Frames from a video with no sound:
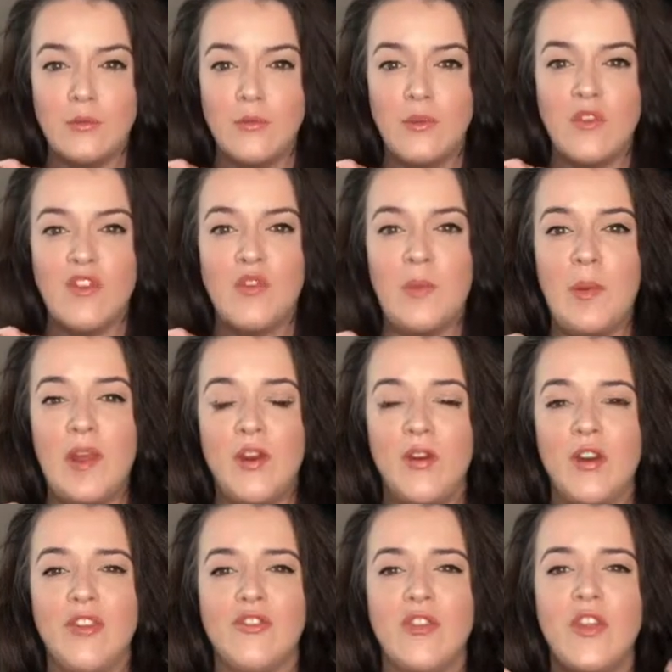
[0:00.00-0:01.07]
spin on
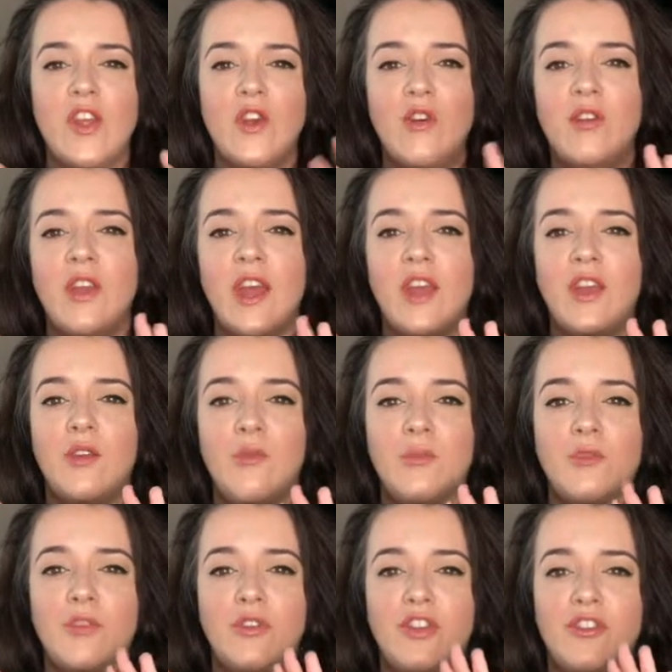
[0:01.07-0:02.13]
it, so they're not like your
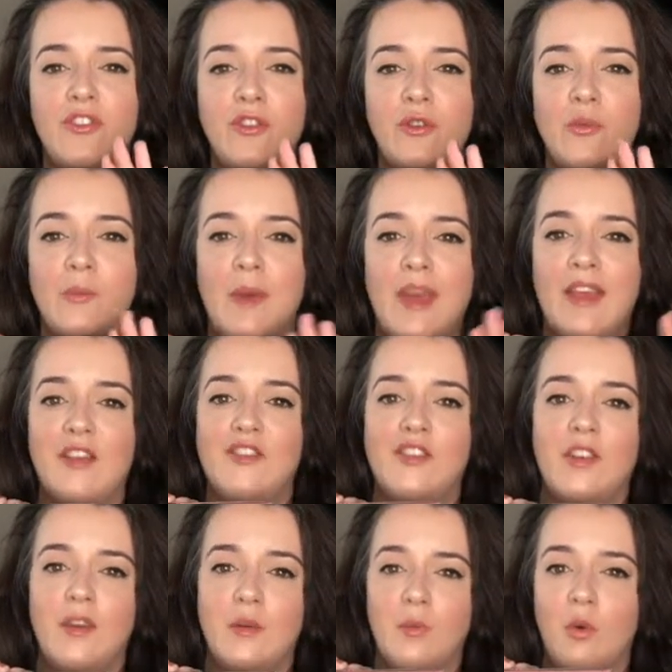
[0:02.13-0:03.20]
traditional
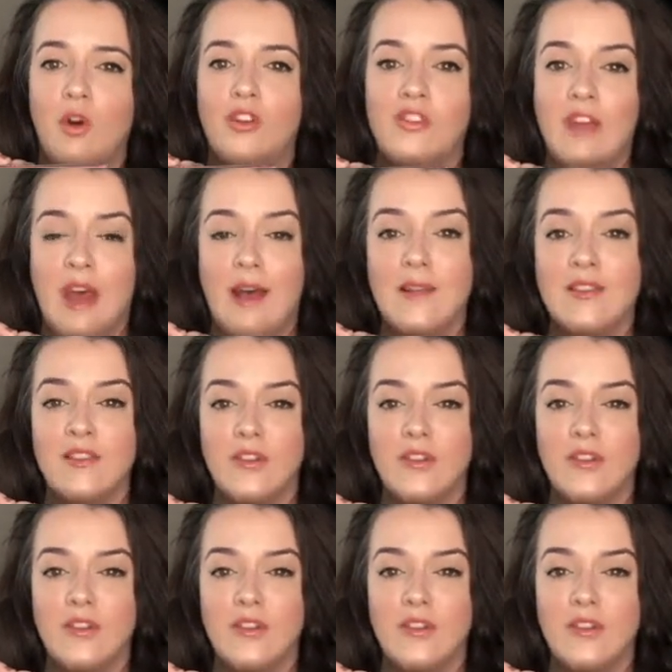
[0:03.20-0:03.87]
beigey washouts.